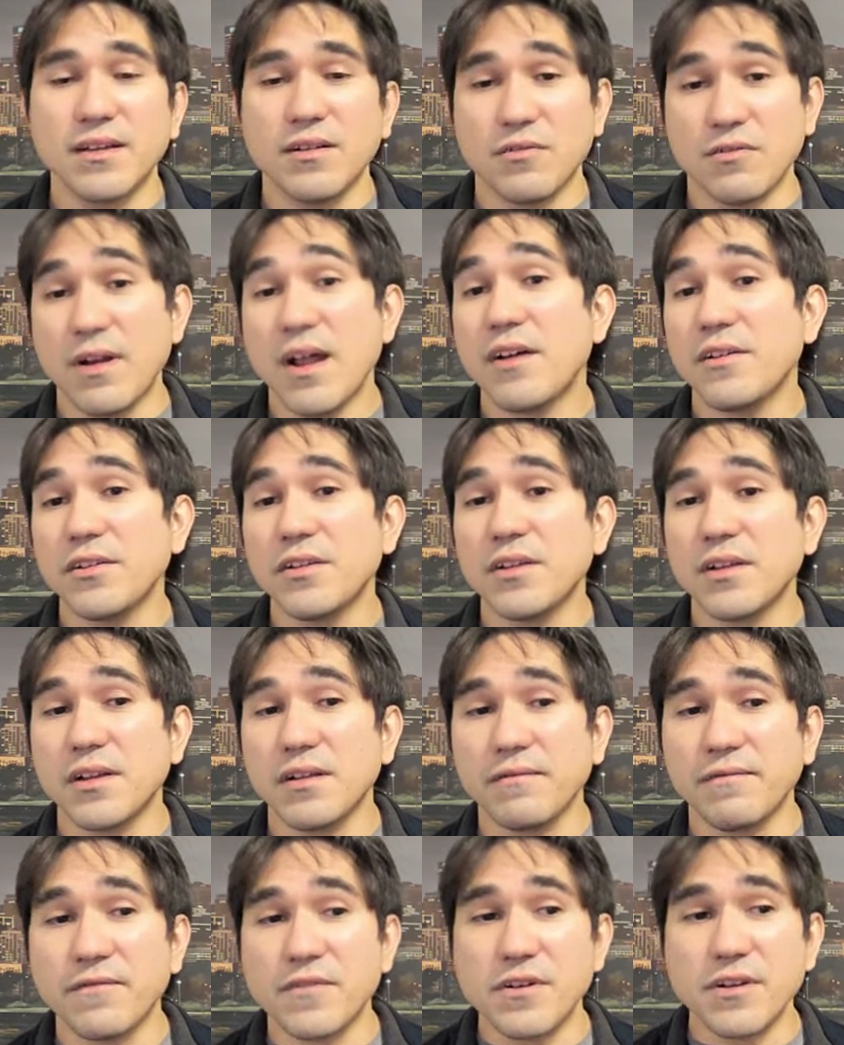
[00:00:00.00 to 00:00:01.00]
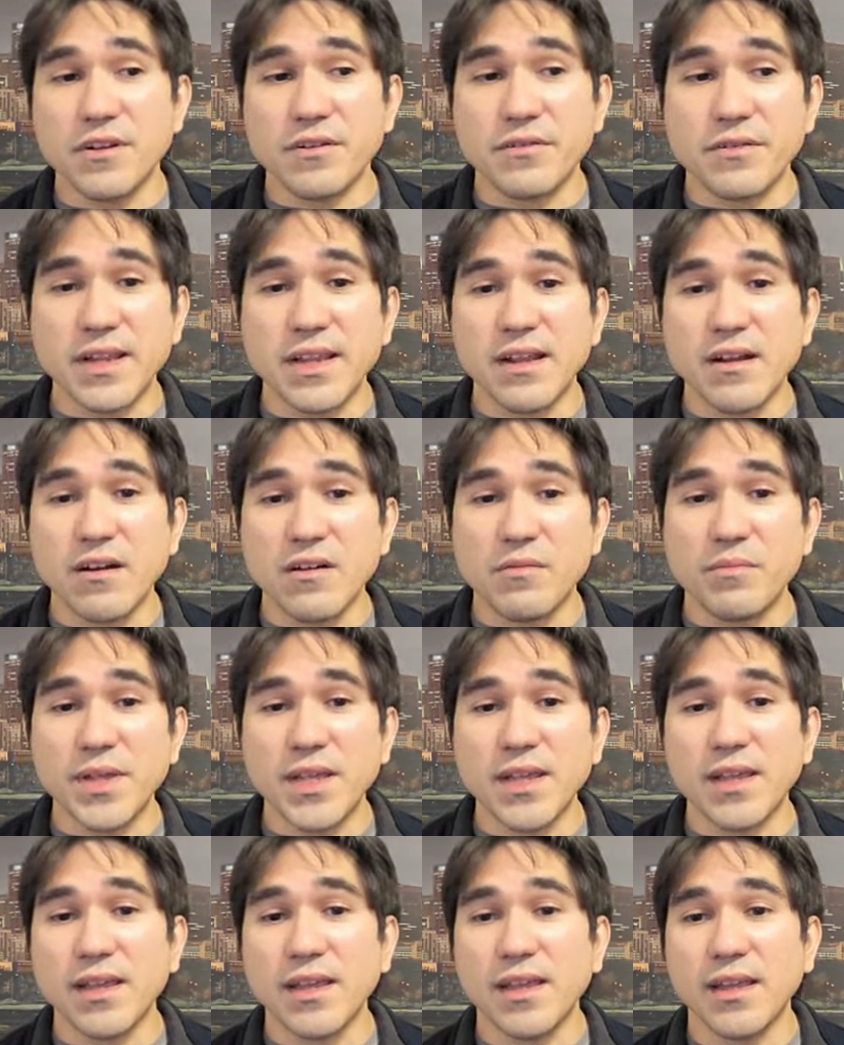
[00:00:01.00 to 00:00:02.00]
or how you could convert your ERB
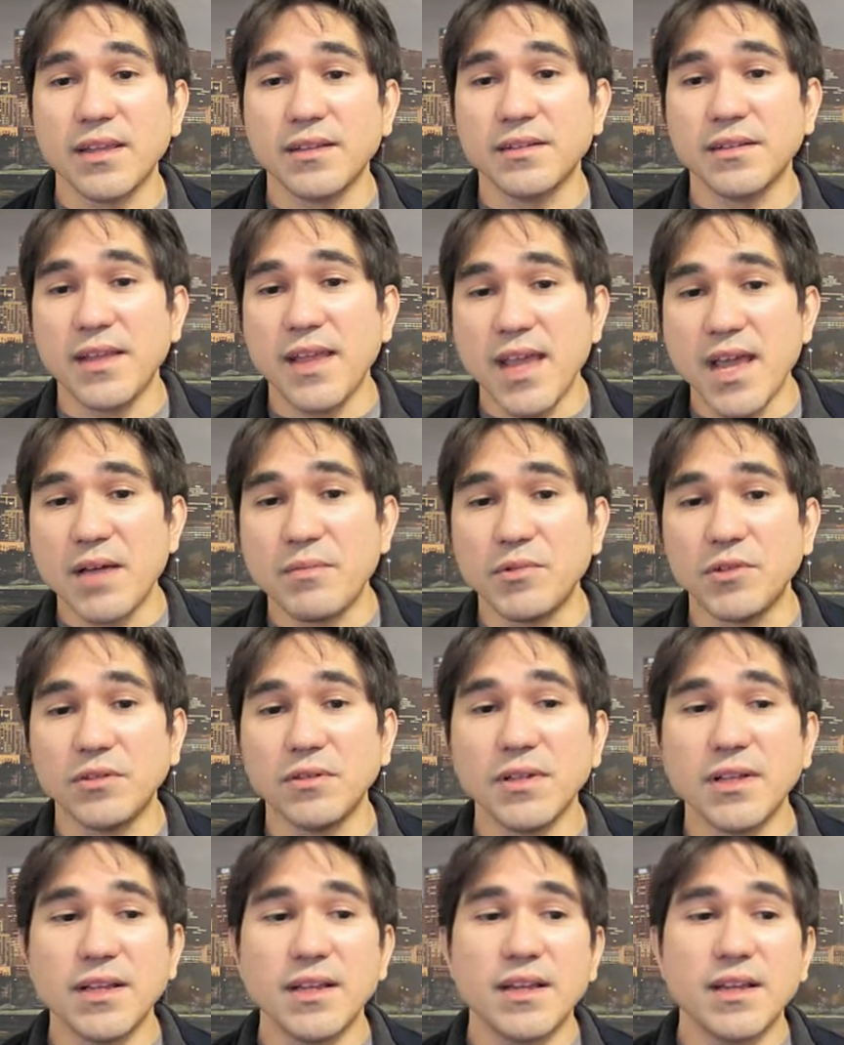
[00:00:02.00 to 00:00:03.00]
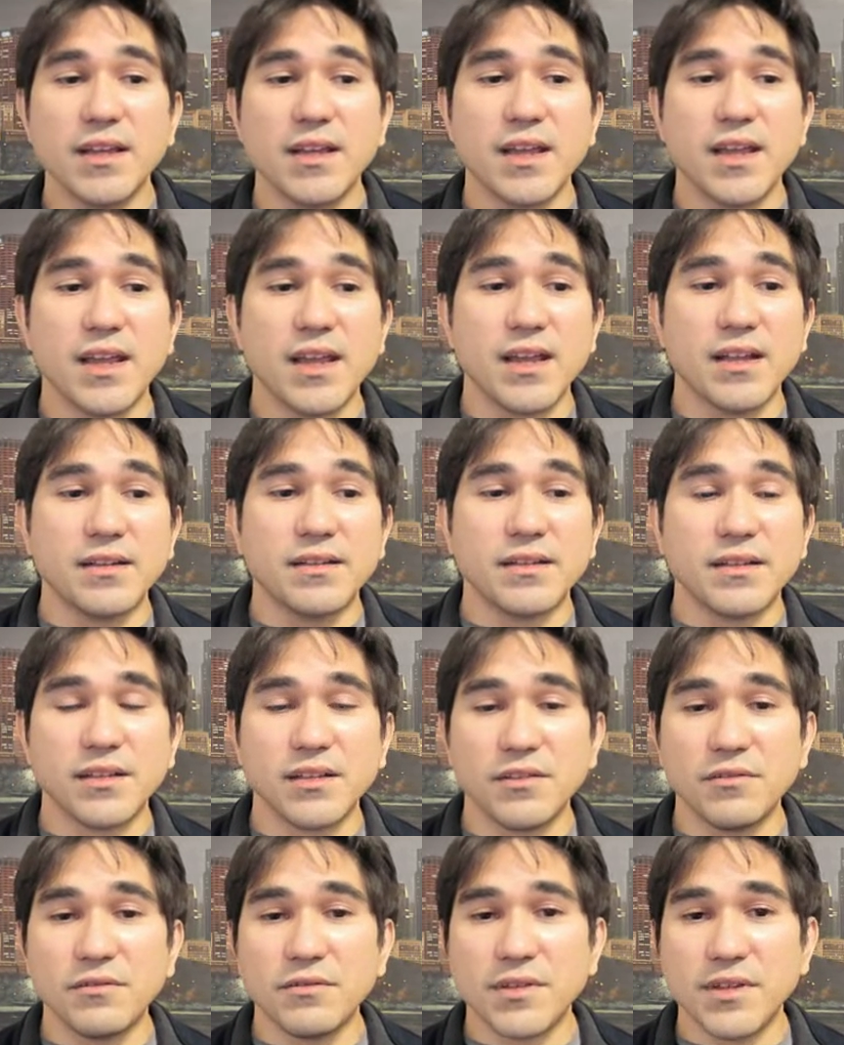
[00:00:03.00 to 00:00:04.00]
into HAML and it
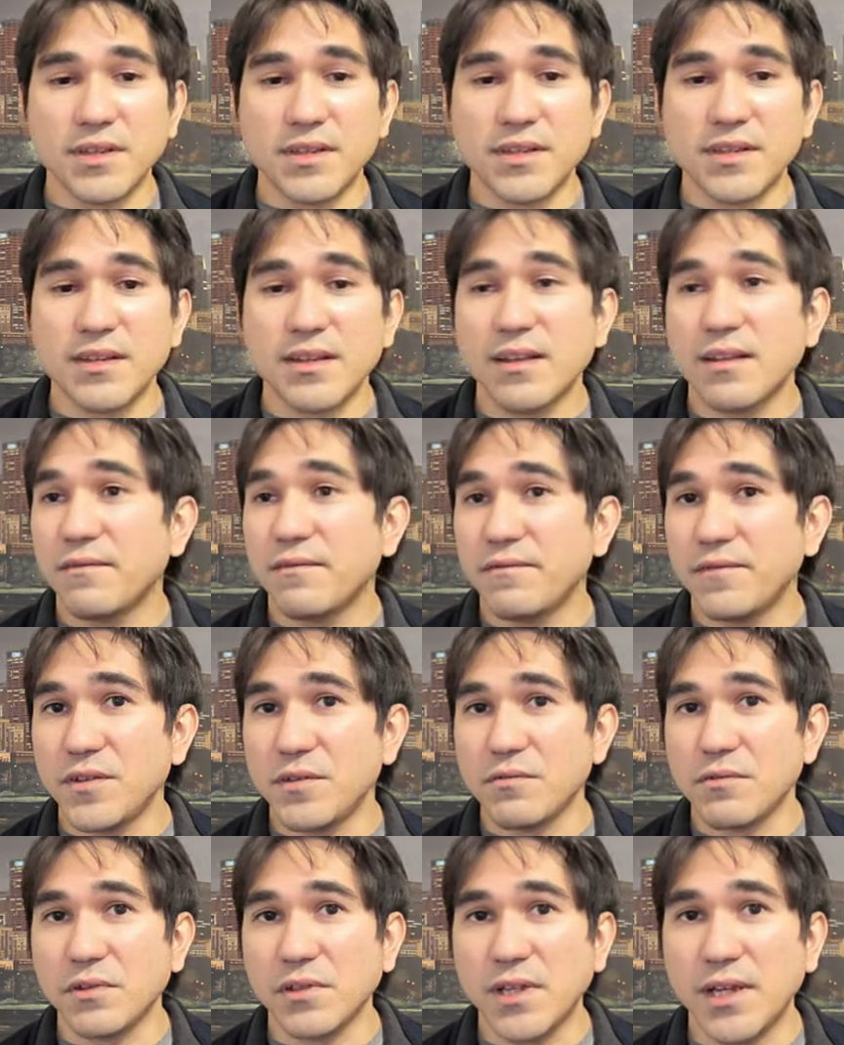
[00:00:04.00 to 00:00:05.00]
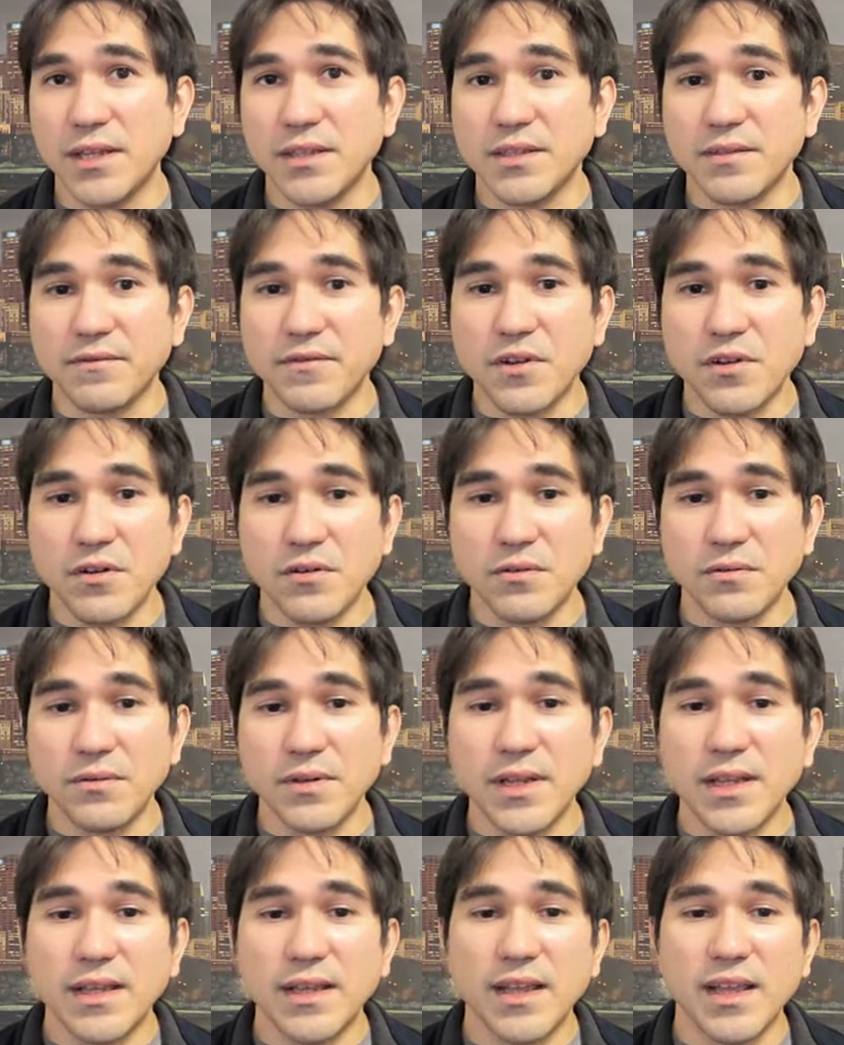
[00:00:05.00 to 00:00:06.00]
uses fewer lines of
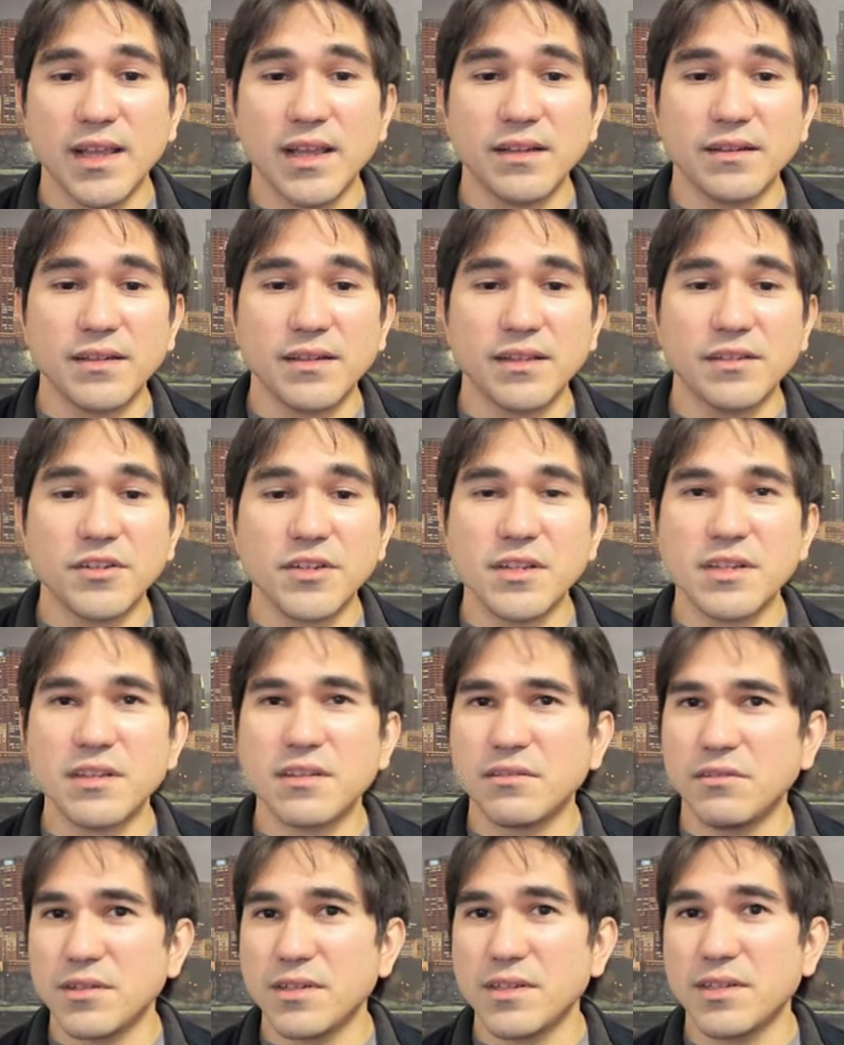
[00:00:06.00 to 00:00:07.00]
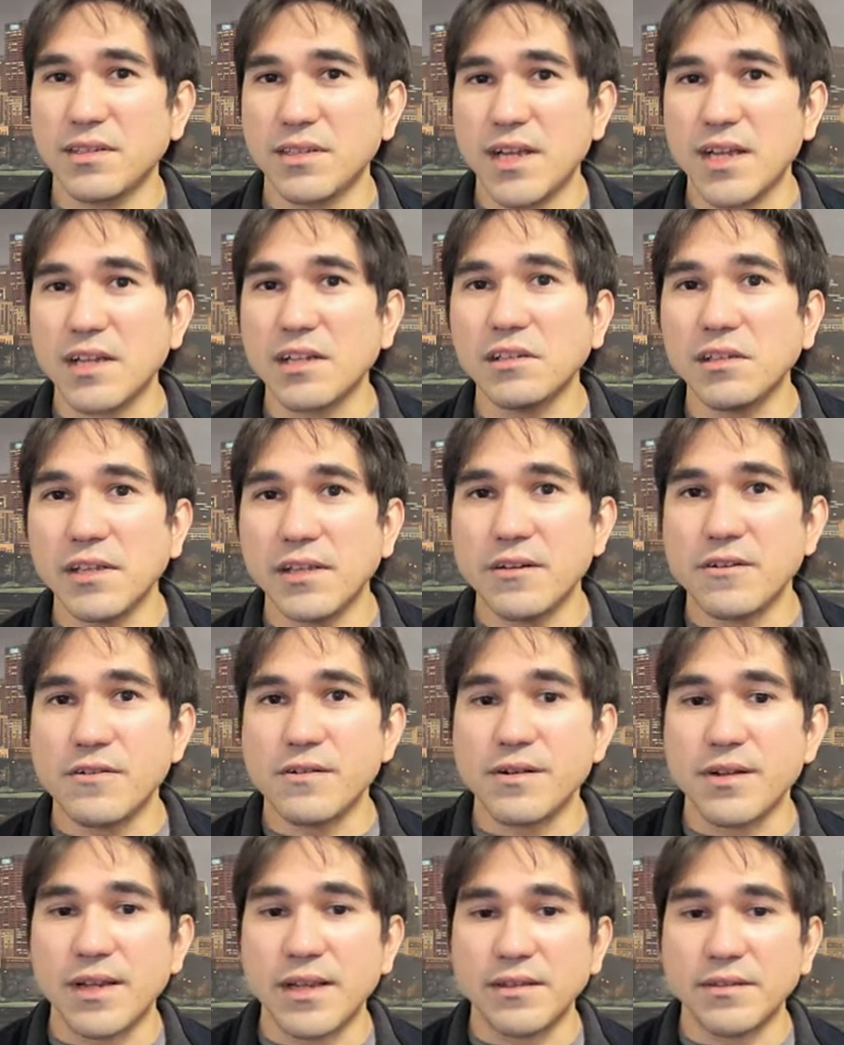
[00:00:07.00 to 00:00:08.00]
code and it just looks a lot cleaner
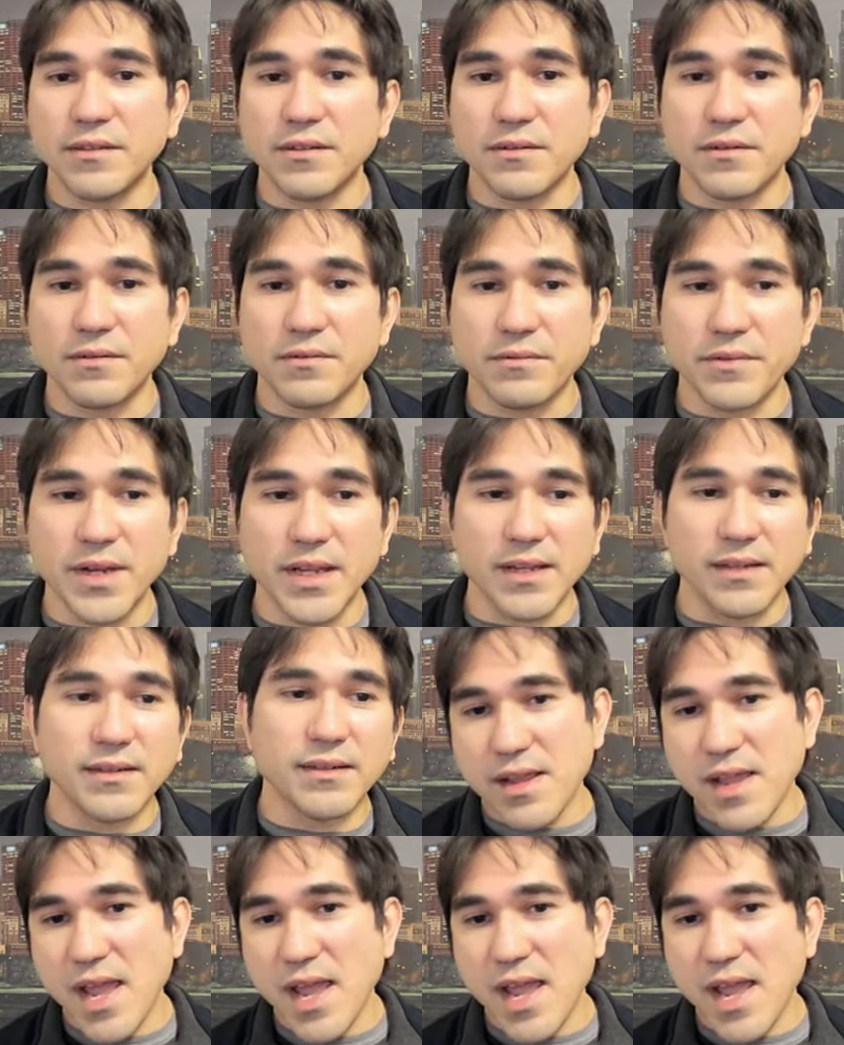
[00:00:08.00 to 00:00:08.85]
and easier to read.